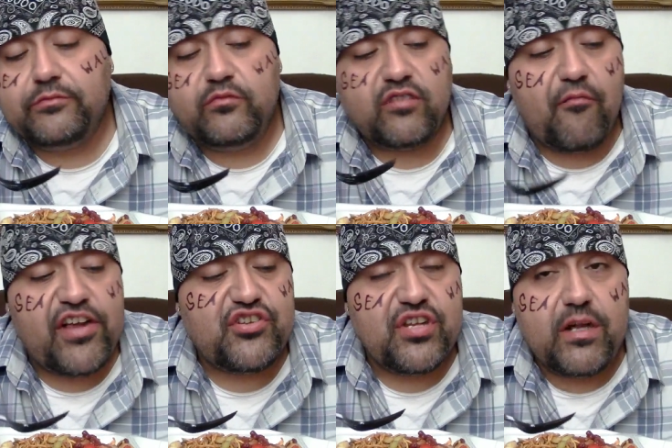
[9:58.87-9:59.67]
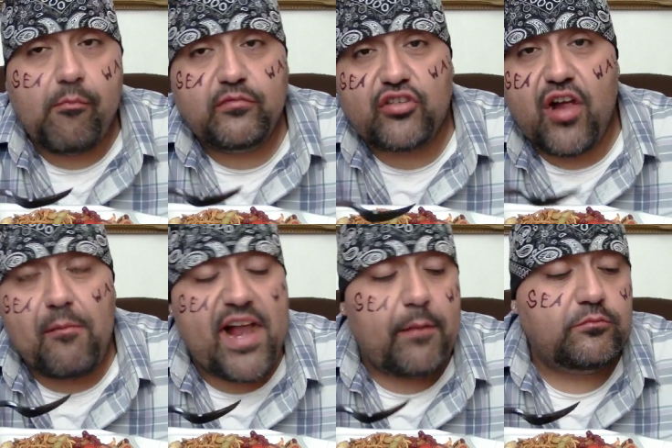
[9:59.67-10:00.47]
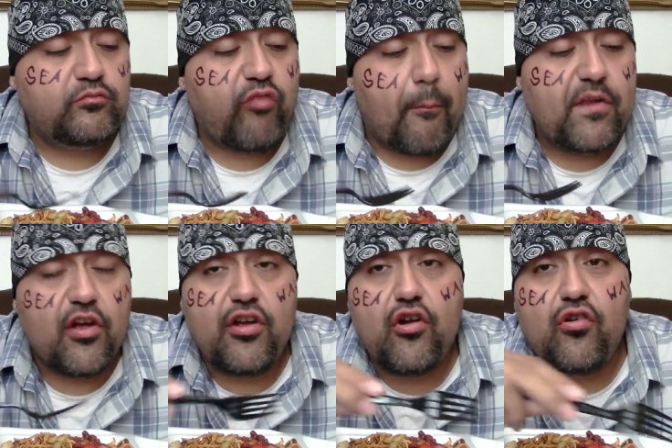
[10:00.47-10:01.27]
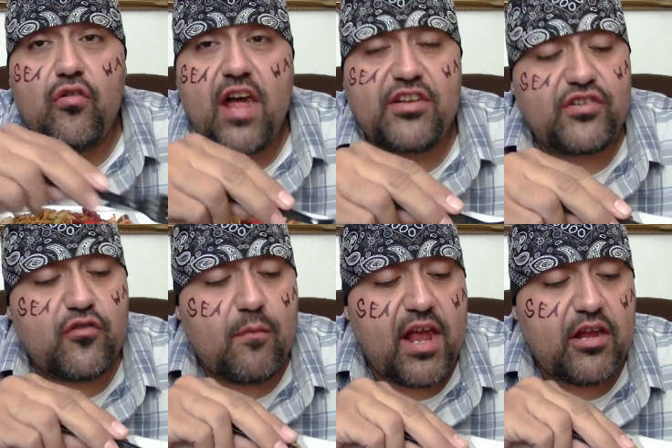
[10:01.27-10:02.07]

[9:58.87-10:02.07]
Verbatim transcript: Eventually, so like, man, you know, you're a cool ass dude, man.